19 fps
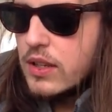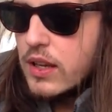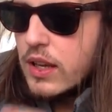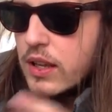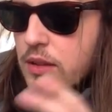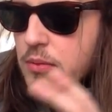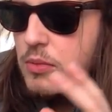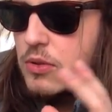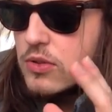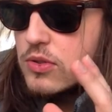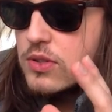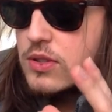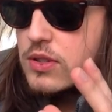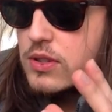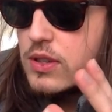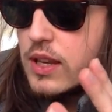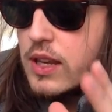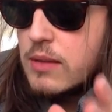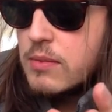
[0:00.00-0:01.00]
And then
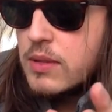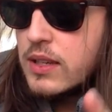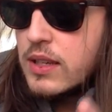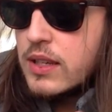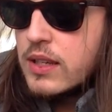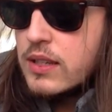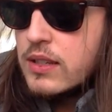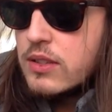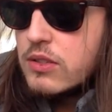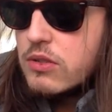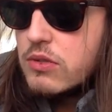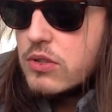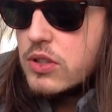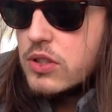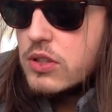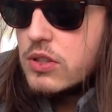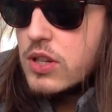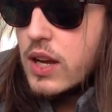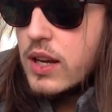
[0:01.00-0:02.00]
Moses aiming in to
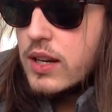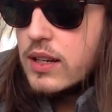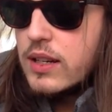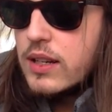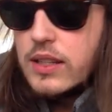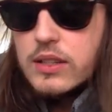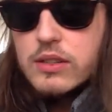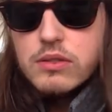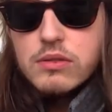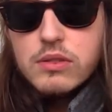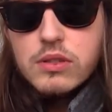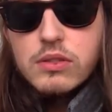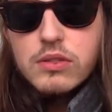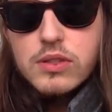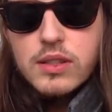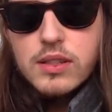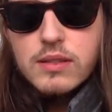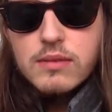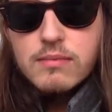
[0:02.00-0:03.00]
Charlie, who
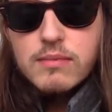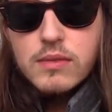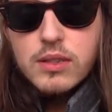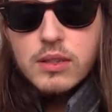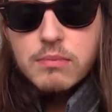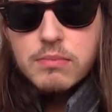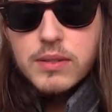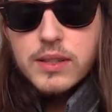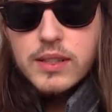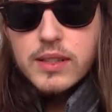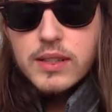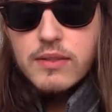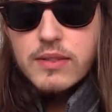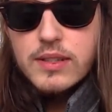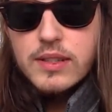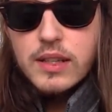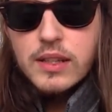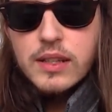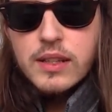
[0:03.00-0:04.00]
looks completely
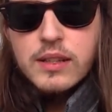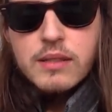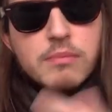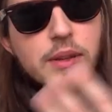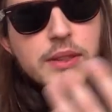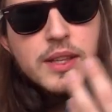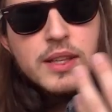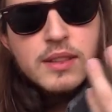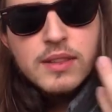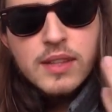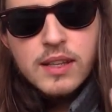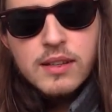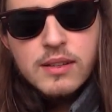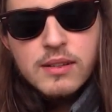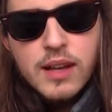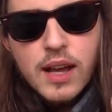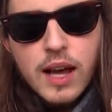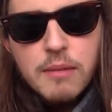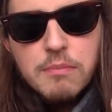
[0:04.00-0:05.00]
devastated. But then
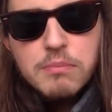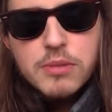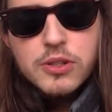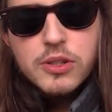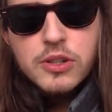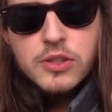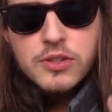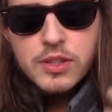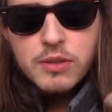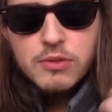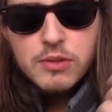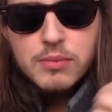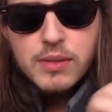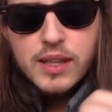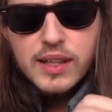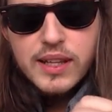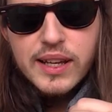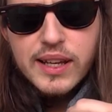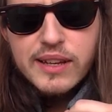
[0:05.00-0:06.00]
Happy turns out to be
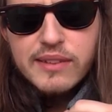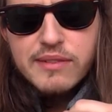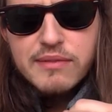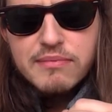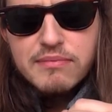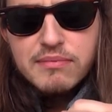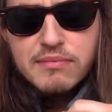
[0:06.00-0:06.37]
alive.